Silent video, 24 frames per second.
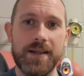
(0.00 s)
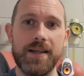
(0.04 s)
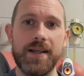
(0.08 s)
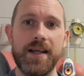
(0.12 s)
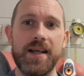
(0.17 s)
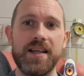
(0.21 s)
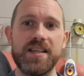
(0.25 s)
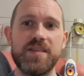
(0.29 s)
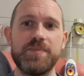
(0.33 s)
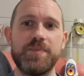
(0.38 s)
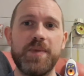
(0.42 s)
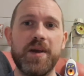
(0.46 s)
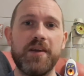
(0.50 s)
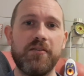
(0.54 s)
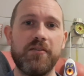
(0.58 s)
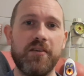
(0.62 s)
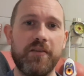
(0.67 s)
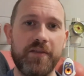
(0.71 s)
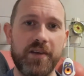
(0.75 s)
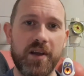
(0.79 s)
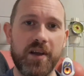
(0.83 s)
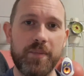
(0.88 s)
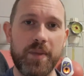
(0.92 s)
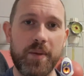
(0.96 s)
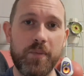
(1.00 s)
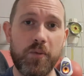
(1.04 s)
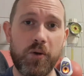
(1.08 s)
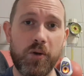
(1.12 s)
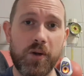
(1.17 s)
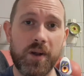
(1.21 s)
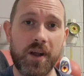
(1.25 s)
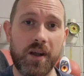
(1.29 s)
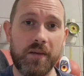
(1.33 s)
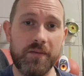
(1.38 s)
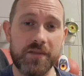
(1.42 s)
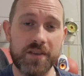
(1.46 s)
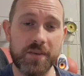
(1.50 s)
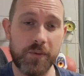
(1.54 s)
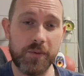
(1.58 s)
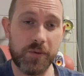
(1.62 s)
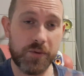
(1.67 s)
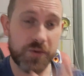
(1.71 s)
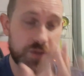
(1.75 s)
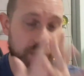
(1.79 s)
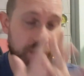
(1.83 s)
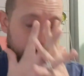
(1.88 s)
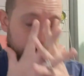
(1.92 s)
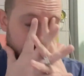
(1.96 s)
That's better. I feel a bit more comfortable.
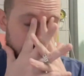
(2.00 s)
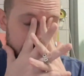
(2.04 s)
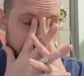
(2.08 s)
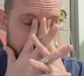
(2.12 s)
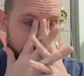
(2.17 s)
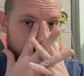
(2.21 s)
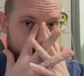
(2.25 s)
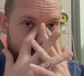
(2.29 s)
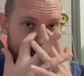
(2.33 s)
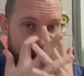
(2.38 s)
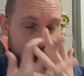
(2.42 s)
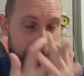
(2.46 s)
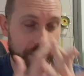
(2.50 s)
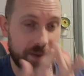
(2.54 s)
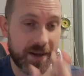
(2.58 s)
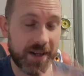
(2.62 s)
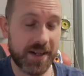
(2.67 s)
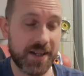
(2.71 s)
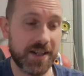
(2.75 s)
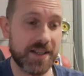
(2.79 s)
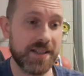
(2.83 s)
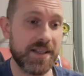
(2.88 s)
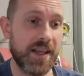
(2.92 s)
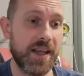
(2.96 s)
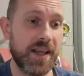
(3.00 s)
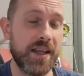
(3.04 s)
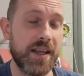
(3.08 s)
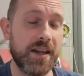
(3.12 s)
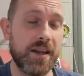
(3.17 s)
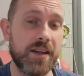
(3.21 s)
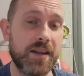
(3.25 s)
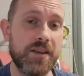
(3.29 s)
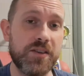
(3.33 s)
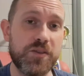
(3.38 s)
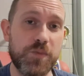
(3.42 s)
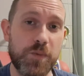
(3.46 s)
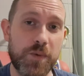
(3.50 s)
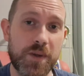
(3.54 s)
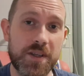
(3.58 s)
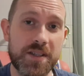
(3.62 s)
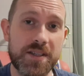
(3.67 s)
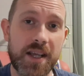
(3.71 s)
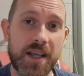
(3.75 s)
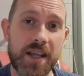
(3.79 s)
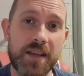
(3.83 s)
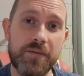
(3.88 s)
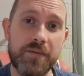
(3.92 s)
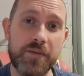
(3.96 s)
So there's a lot happening today, and I just want to
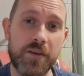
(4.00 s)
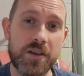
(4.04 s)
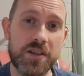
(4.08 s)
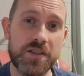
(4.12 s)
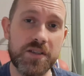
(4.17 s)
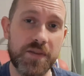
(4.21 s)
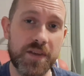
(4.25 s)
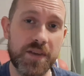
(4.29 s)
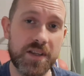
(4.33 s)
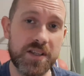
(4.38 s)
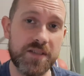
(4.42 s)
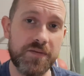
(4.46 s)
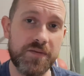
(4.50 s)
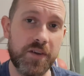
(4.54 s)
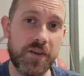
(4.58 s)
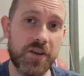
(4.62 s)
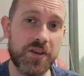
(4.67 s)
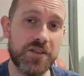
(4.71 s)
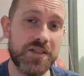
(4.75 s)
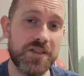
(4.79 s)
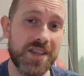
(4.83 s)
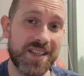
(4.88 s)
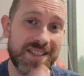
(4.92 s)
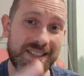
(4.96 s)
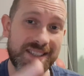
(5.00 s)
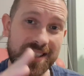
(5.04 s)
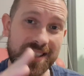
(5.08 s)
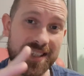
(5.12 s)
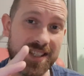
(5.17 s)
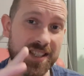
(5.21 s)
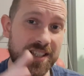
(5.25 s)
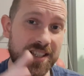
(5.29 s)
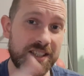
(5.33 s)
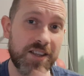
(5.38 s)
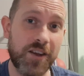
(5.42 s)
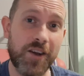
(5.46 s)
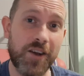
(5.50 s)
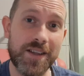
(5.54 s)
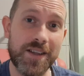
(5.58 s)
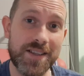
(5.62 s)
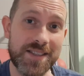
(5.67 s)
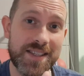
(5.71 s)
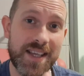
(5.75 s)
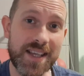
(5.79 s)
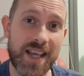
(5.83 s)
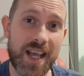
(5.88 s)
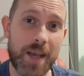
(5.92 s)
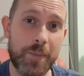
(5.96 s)
say first things first is it's starting
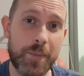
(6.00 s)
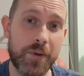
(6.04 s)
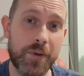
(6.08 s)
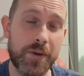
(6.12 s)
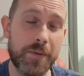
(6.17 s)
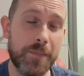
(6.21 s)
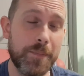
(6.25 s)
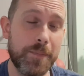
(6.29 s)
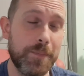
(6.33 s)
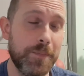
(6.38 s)
to happen.